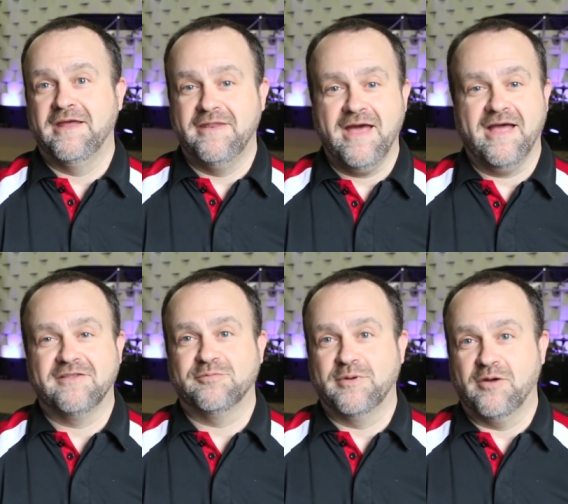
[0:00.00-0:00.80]
and
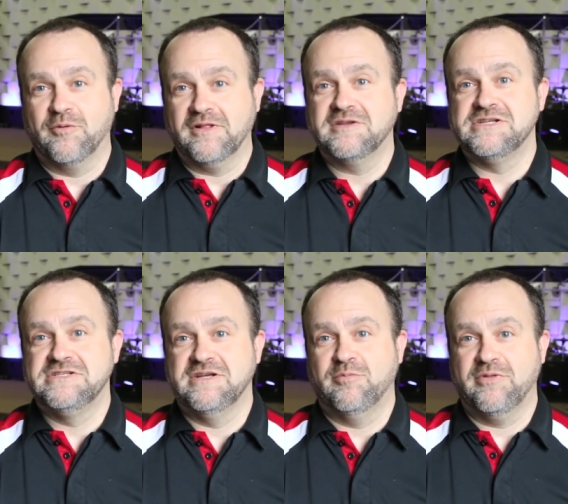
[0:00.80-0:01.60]
that's when our
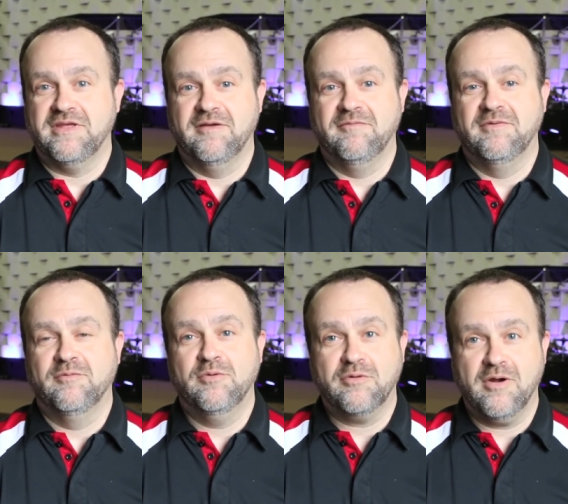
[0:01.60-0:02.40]
relationship with Him
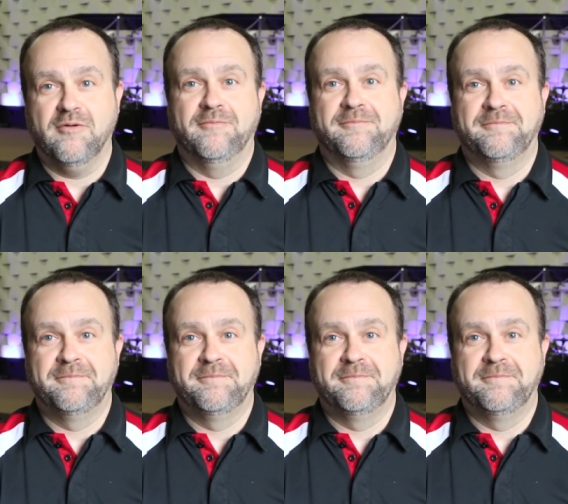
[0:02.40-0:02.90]
will grow.